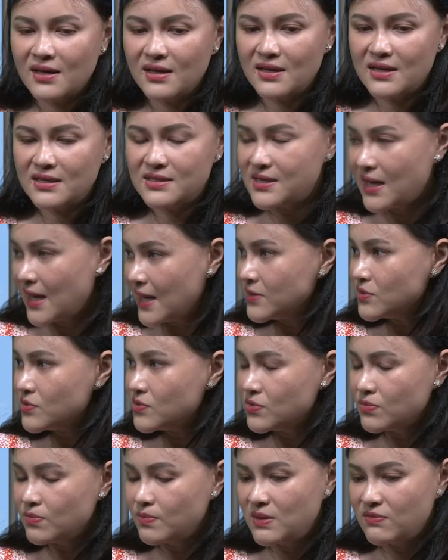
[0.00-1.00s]
it tends
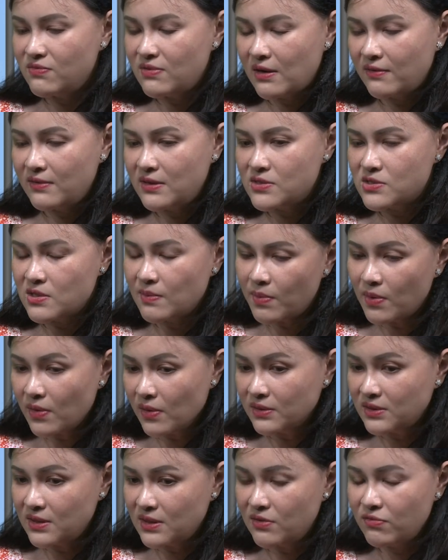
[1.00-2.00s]
to be very
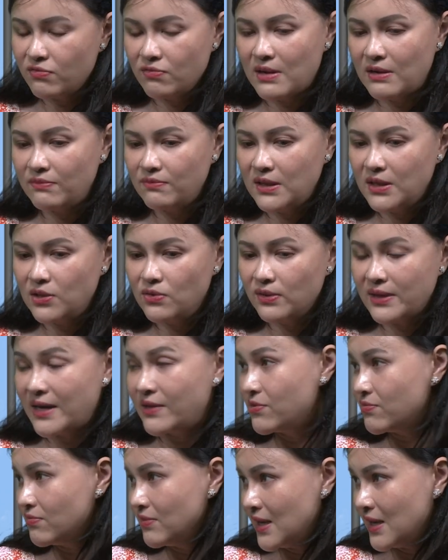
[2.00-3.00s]
supportive when we look
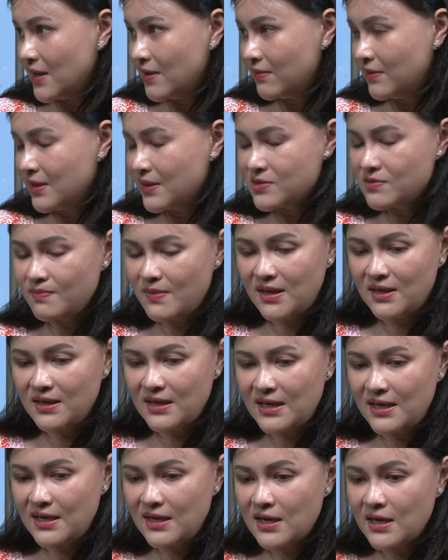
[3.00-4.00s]
at three areas,
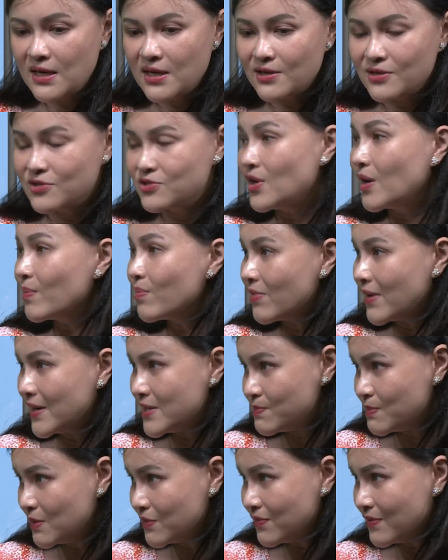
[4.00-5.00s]
mainly stock
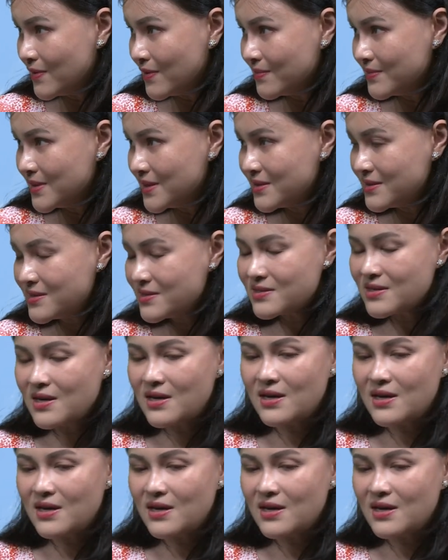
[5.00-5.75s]
price performance,